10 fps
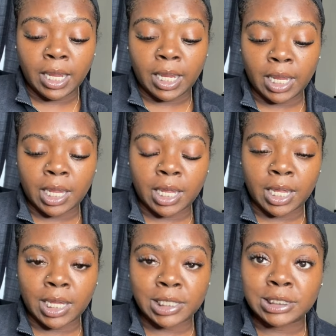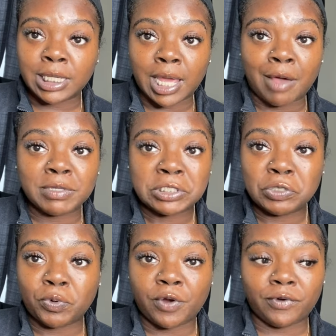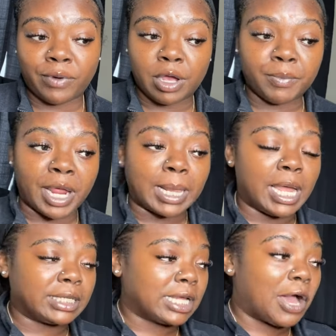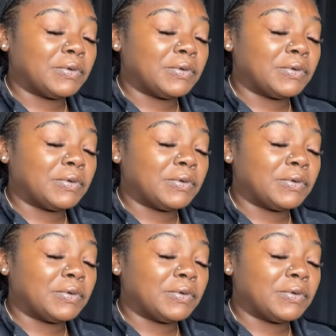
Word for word: and yeah i was super overwhelmed when i clocked out